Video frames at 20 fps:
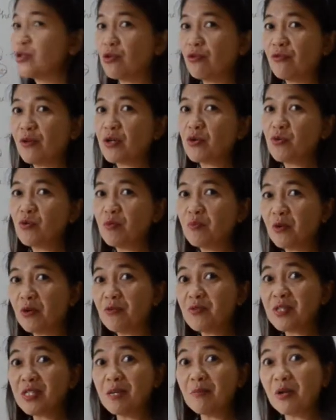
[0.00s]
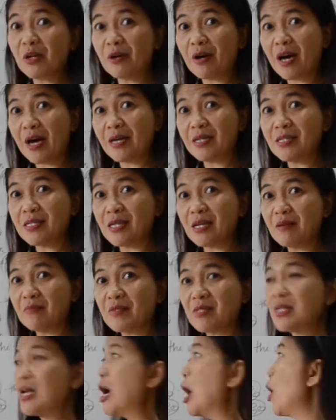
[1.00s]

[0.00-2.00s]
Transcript: of a group of similar items